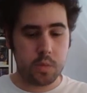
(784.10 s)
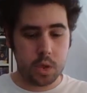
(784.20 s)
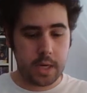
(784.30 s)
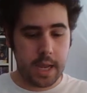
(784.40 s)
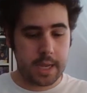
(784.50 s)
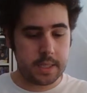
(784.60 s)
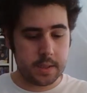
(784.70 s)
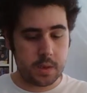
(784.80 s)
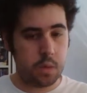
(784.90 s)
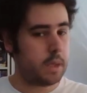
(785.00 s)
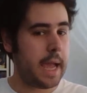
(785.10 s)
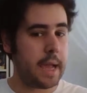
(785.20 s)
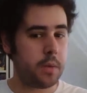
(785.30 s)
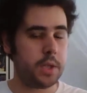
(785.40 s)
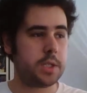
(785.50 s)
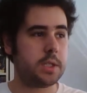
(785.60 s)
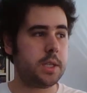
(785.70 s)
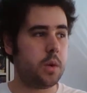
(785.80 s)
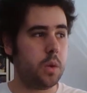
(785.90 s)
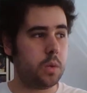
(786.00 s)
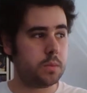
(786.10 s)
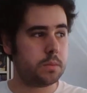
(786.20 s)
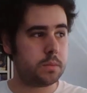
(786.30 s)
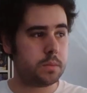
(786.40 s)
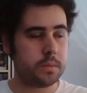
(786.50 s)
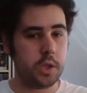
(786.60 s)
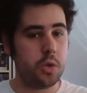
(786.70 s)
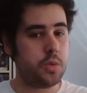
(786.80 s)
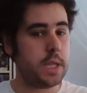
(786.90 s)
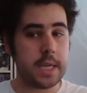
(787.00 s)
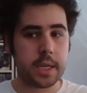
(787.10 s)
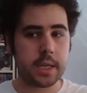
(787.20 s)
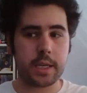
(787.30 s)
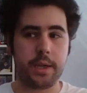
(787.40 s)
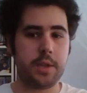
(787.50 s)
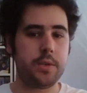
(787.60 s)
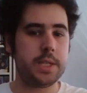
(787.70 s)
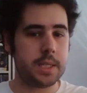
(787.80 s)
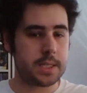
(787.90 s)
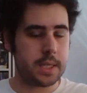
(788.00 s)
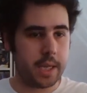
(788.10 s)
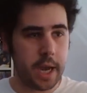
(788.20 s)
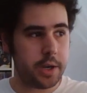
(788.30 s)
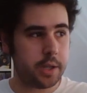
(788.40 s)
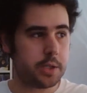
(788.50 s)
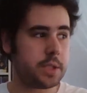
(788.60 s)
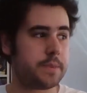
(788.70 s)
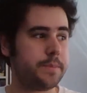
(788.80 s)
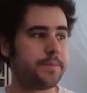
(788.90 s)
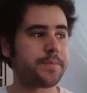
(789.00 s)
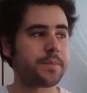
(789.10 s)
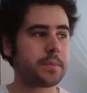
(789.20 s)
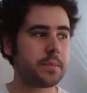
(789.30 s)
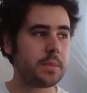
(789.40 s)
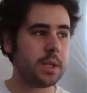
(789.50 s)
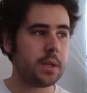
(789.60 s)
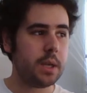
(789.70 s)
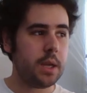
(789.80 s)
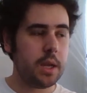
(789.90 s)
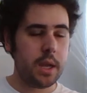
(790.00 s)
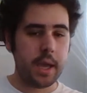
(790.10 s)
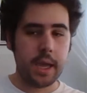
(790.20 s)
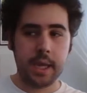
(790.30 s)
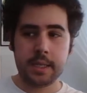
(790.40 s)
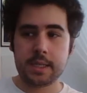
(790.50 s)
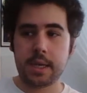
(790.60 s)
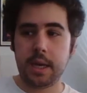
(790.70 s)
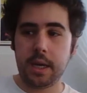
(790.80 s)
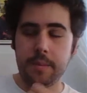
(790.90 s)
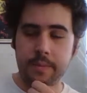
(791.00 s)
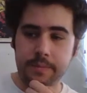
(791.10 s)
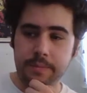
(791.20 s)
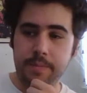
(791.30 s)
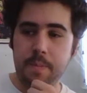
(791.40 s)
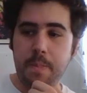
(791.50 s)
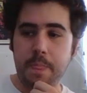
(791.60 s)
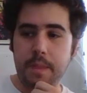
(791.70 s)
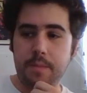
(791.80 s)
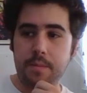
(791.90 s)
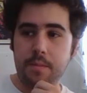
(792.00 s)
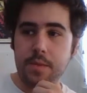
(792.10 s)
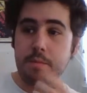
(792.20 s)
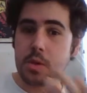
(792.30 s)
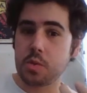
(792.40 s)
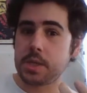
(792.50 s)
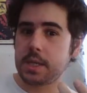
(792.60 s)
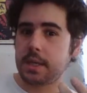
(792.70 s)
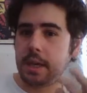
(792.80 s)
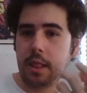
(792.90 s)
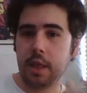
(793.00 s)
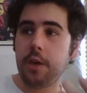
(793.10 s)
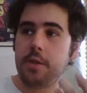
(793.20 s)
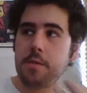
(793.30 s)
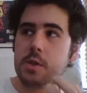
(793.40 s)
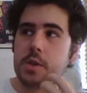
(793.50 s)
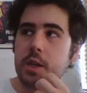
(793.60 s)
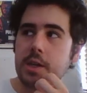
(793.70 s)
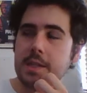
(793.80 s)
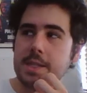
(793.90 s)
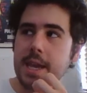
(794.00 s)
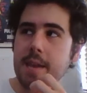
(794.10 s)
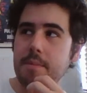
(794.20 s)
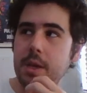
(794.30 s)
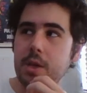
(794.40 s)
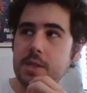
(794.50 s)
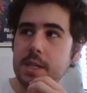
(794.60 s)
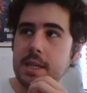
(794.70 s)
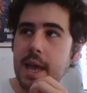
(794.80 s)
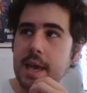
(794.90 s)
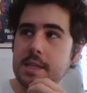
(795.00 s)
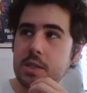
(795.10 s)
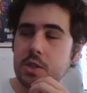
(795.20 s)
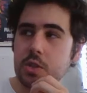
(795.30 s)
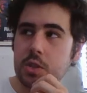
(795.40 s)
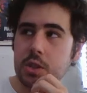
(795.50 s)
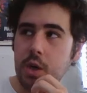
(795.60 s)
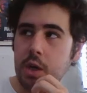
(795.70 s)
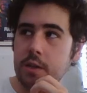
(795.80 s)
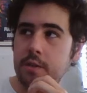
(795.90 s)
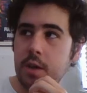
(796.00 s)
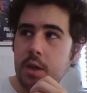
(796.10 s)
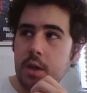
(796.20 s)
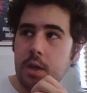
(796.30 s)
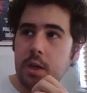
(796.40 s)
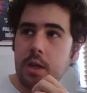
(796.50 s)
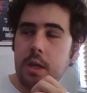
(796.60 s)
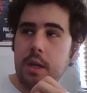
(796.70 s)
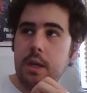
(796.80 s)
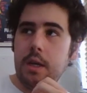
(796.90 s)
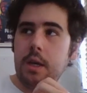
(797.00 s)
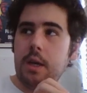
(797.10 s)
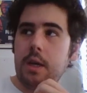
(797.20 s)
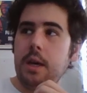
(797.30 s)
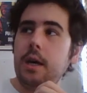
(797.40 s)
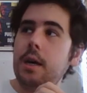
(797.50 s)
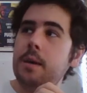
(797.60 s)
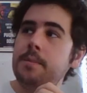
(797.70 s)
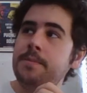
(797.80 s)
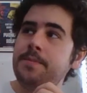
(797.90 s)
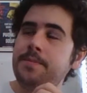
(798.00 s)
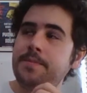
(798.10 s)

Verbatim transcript: world has its own language, their own unique characteristics and characters. And um, the music. I love the music in this game because it has a sort of um,